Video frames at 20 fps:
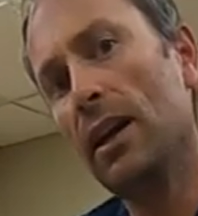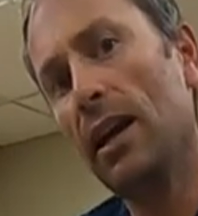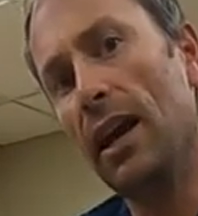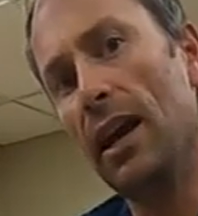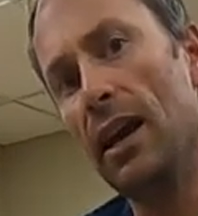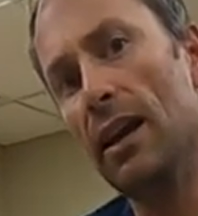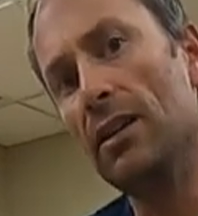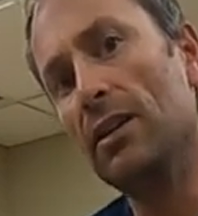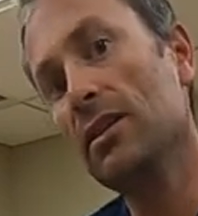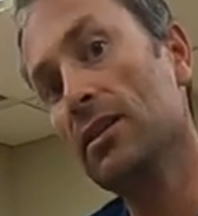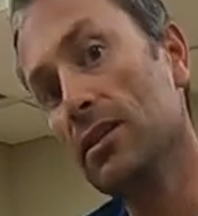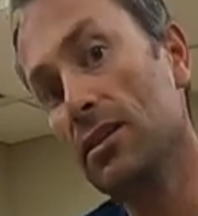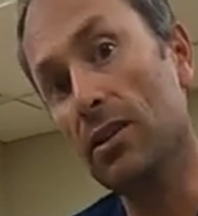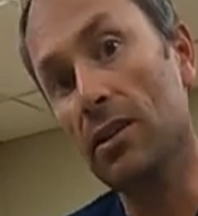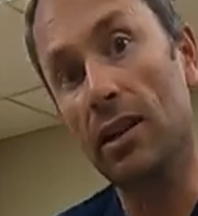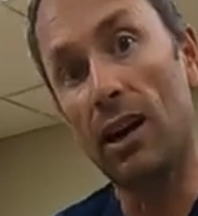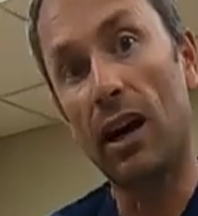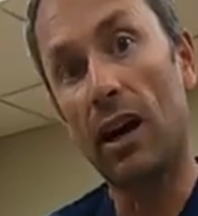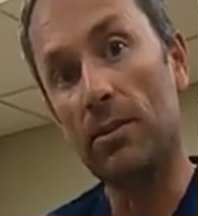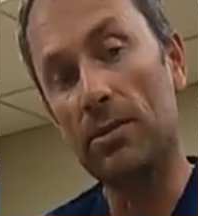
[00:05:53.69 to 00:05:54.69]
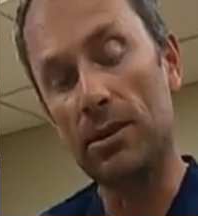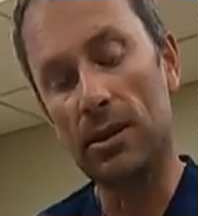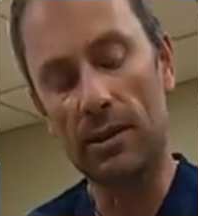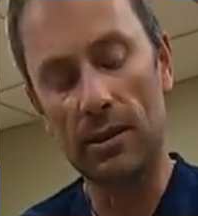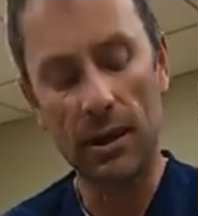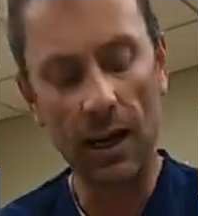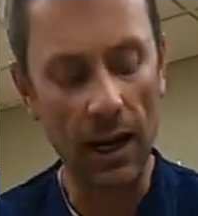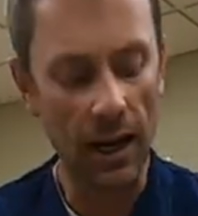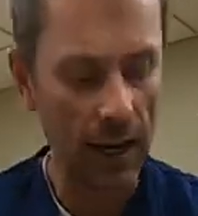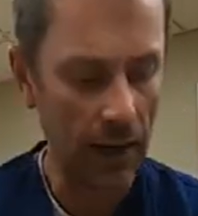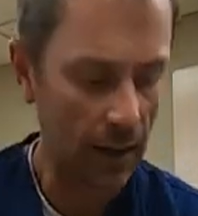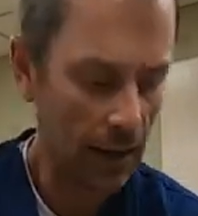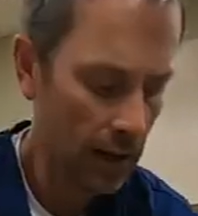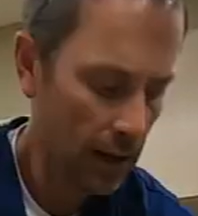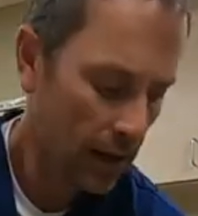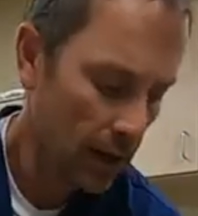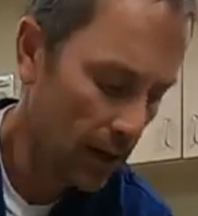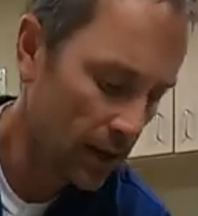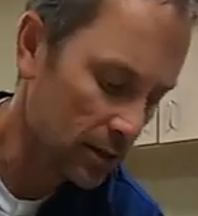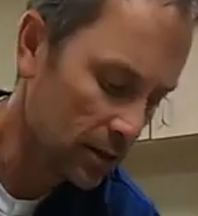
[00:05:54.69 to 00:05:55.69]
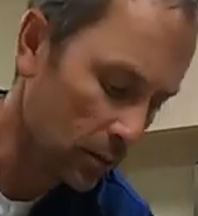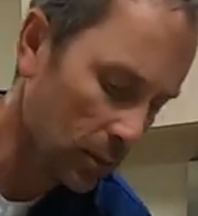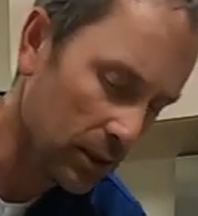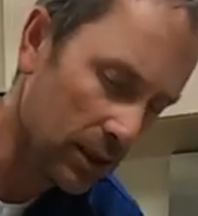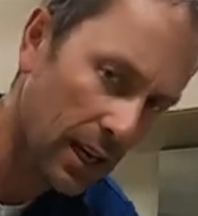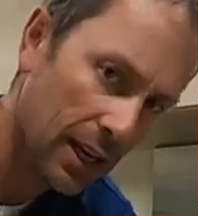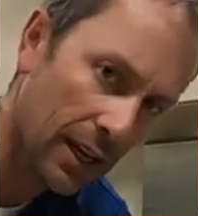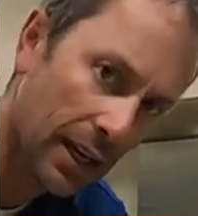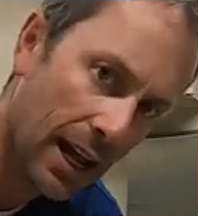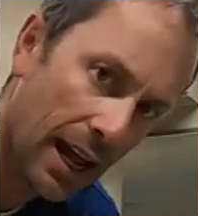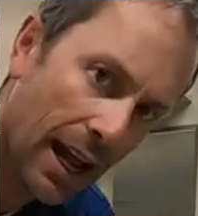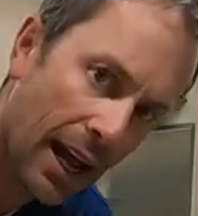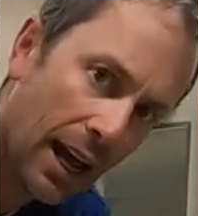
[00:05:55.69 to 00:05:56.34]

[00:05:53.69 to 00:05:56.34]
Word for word: and to the opposite side. And so we take it